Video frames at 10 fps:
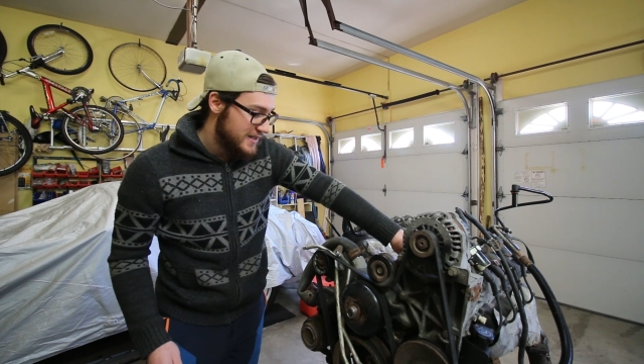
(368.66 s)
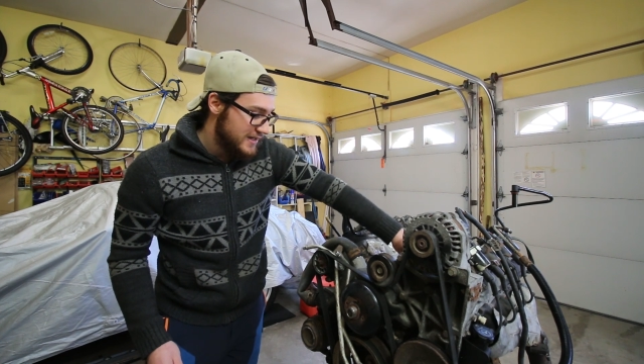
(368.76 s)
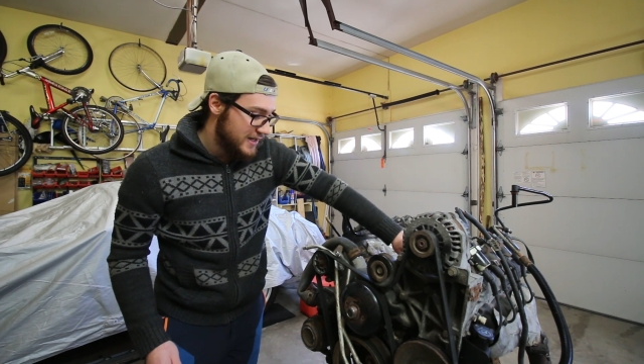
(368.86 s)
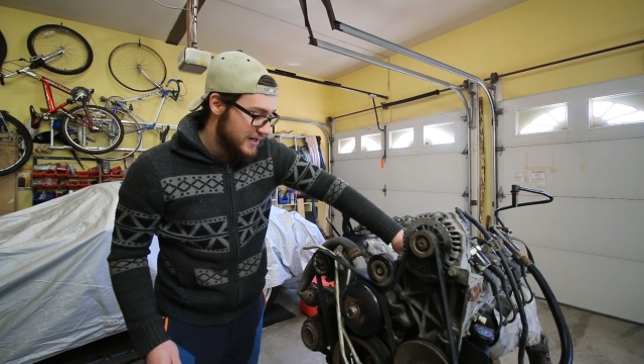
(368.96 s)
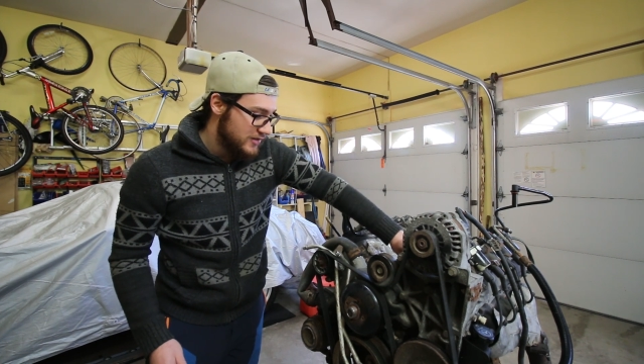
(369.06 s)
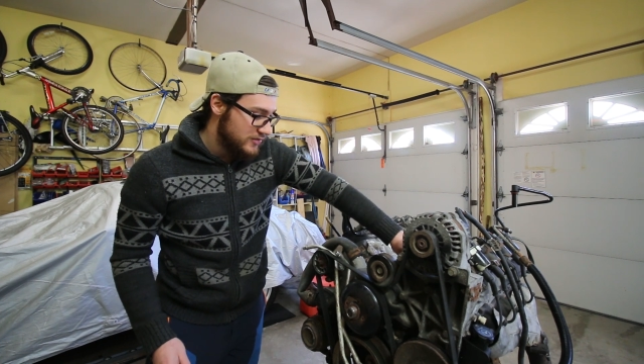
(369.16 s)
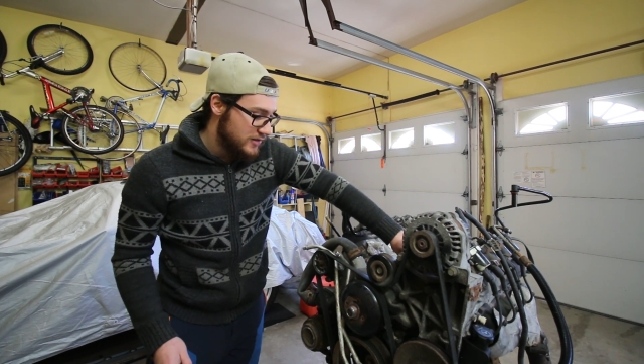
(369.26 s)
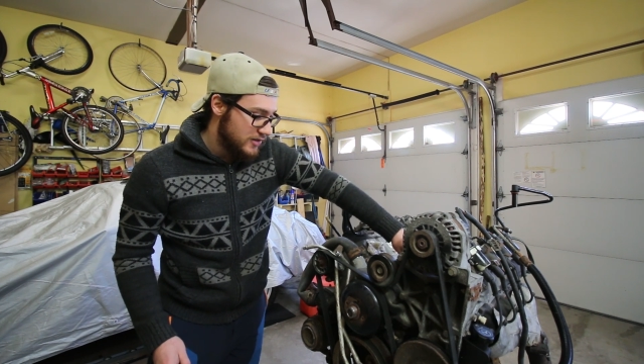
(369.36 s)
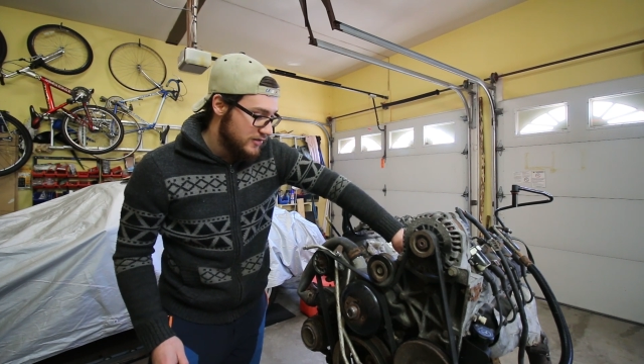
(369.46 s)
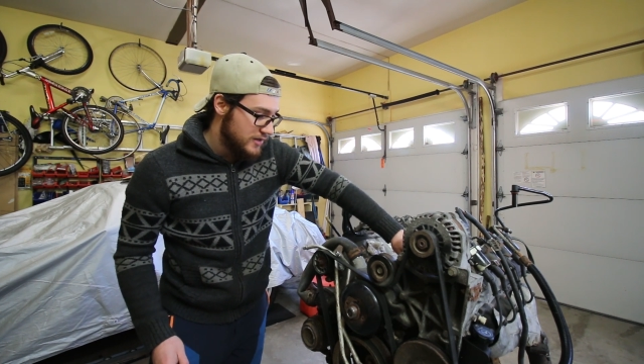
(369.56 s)
again, I don't
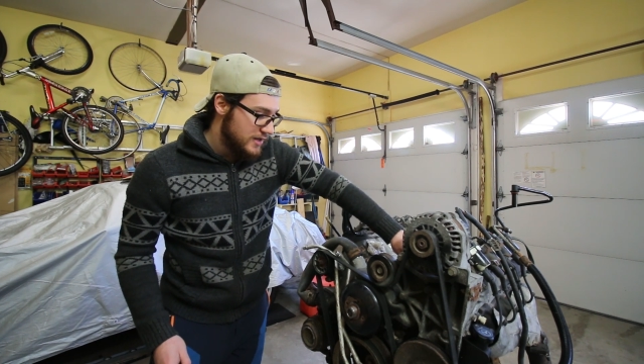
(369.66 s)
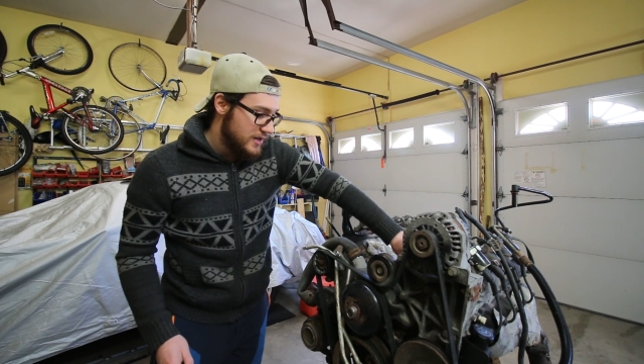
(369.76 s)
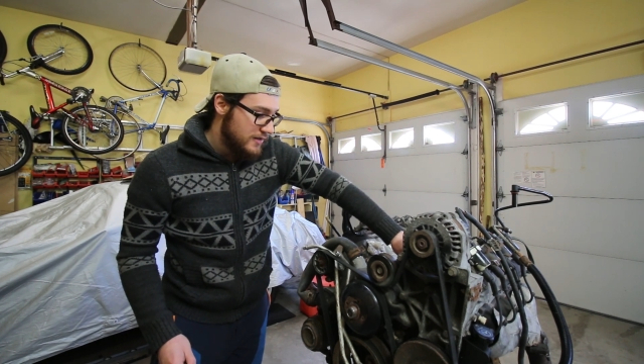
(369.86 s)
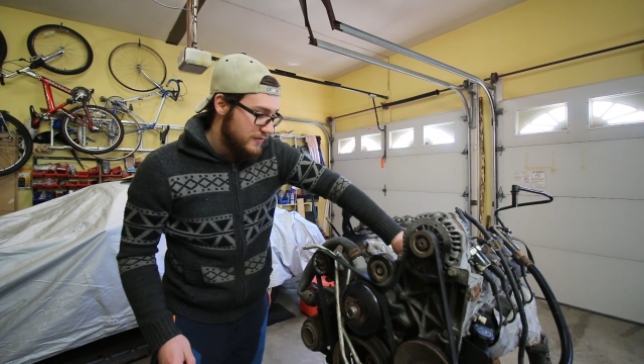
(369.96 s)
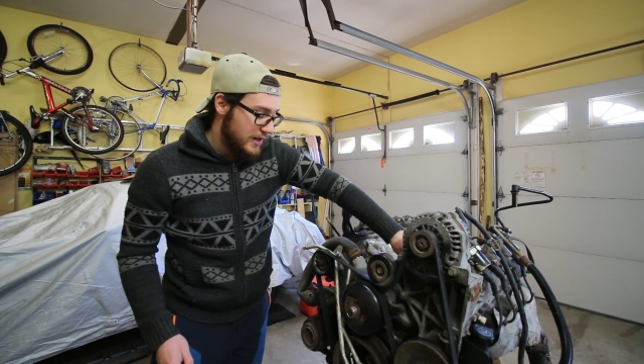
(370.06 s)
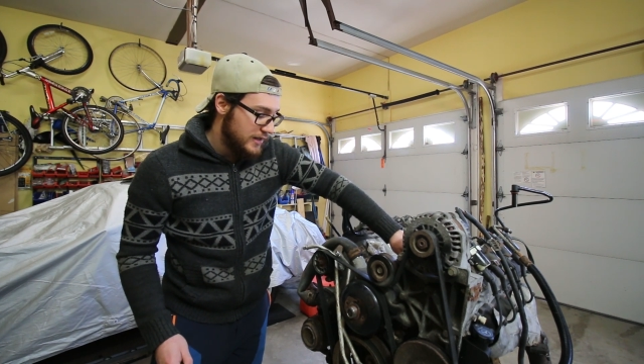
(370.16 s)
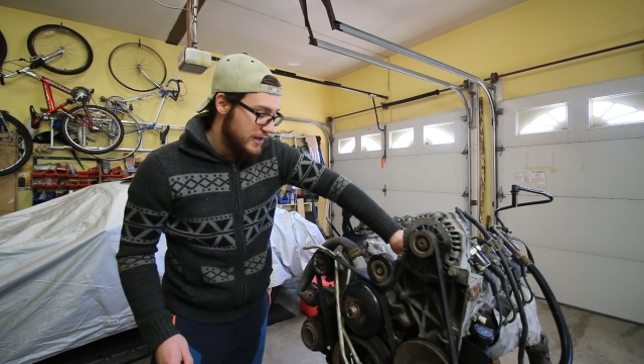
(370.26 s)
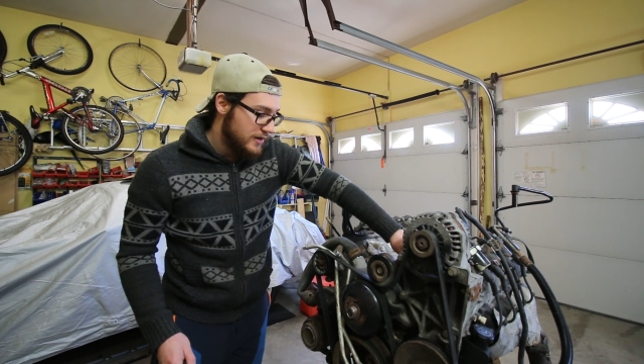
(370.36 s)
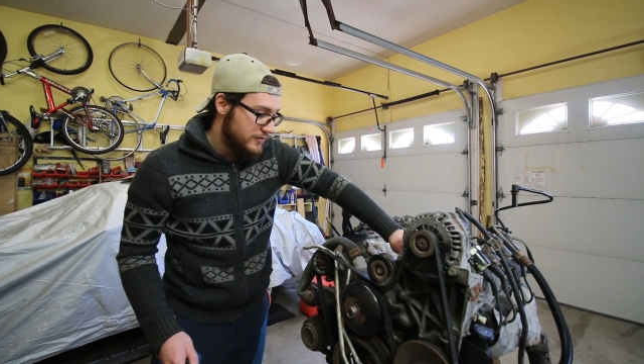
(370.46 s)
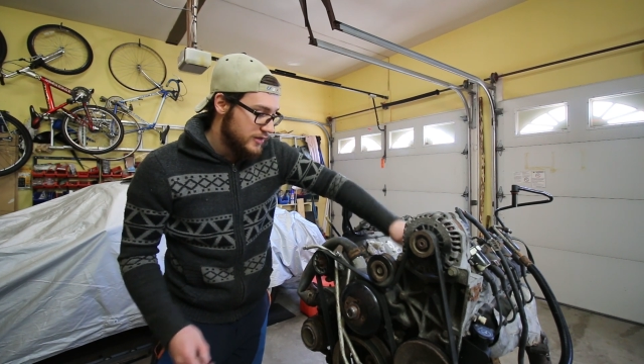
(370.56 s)
know. Valley
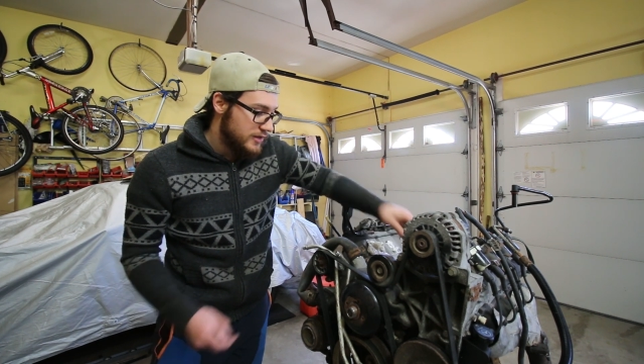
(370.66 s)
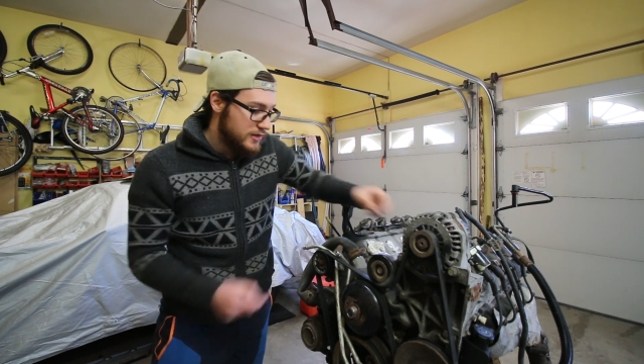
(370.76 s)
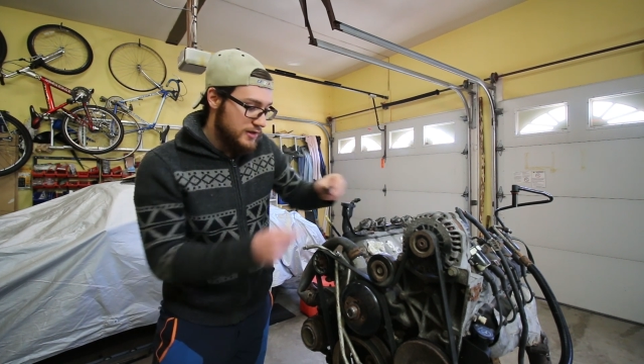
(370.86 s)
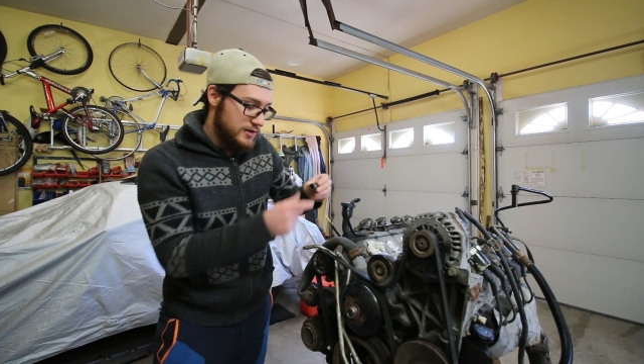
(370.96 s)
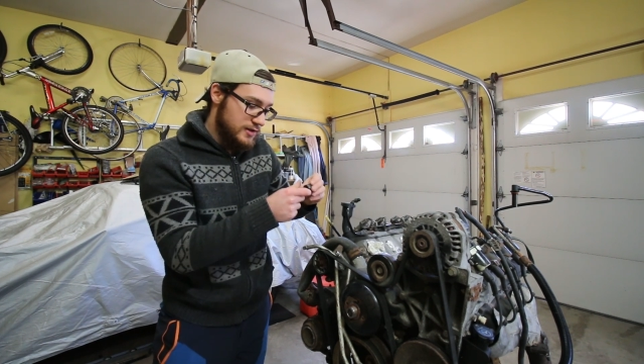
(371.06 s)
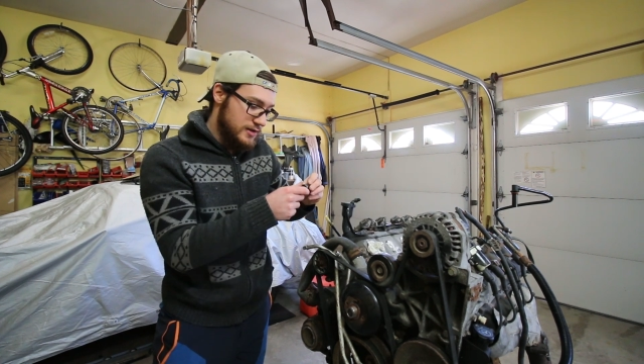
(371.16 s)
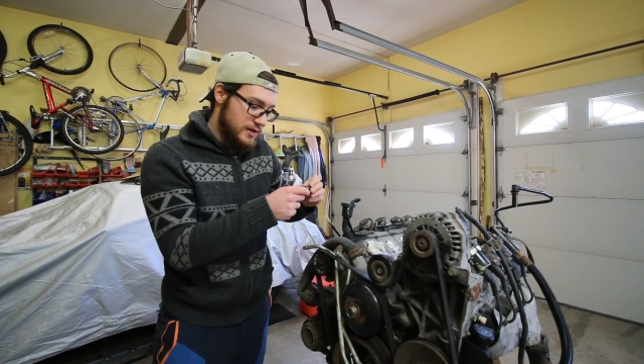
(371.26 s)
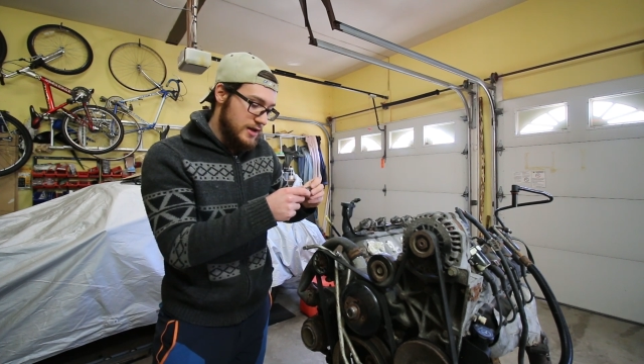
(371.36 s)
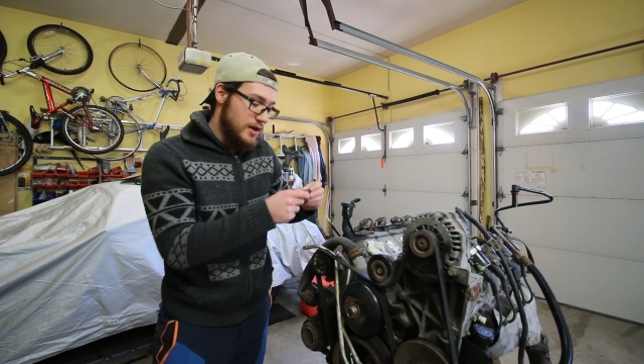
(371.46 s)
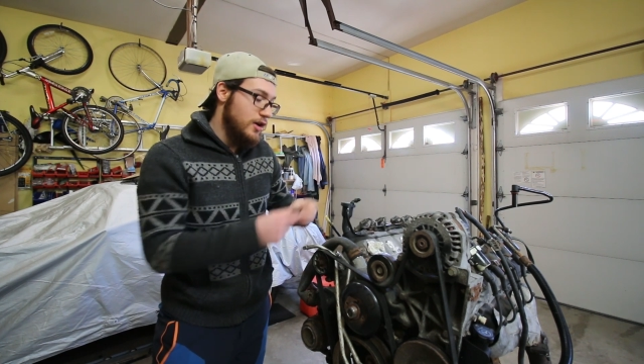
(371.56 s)
cover
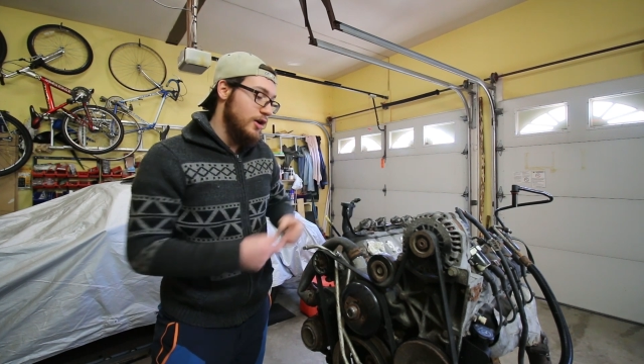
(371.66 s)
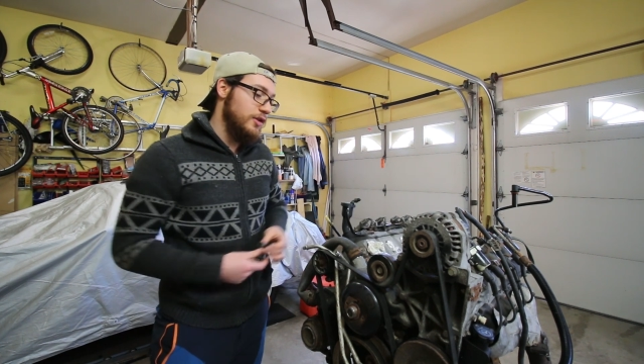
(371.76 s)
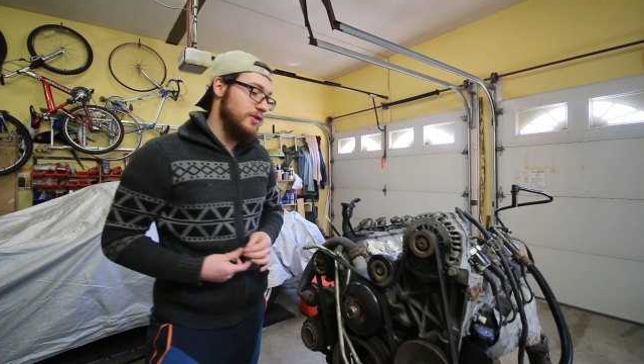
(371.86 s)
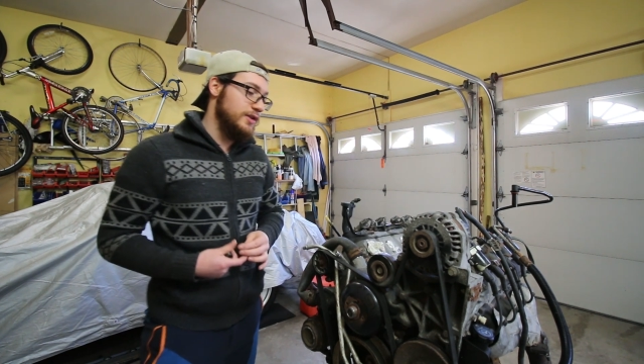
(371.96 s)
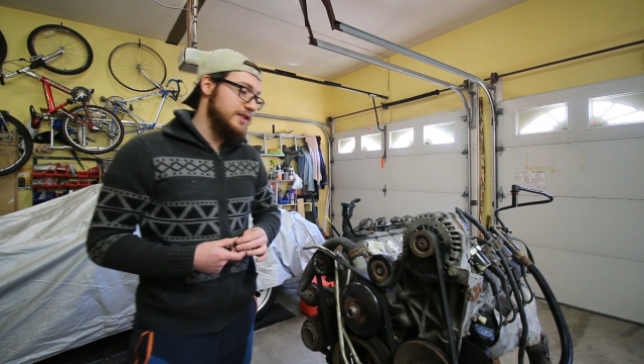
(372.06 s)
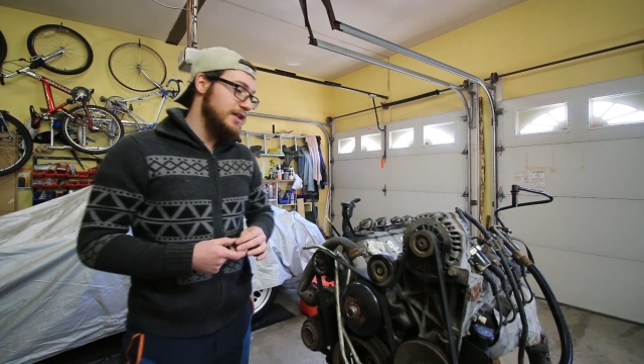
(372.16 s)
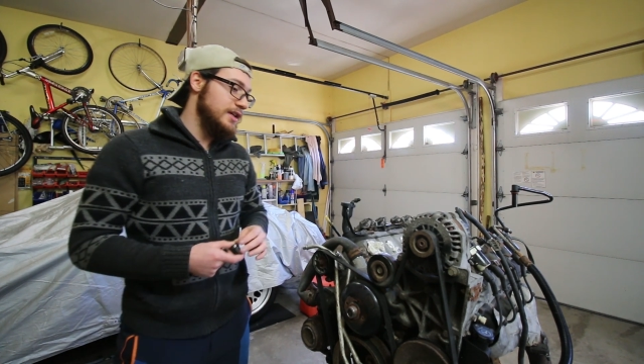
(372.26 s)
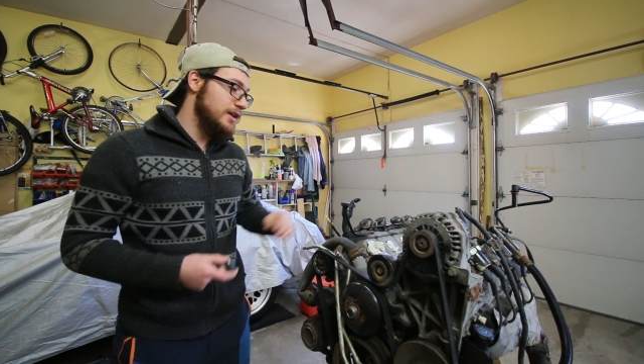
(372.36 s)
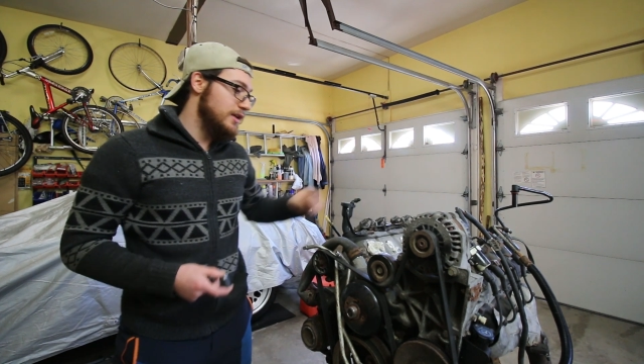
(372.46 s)
are 13,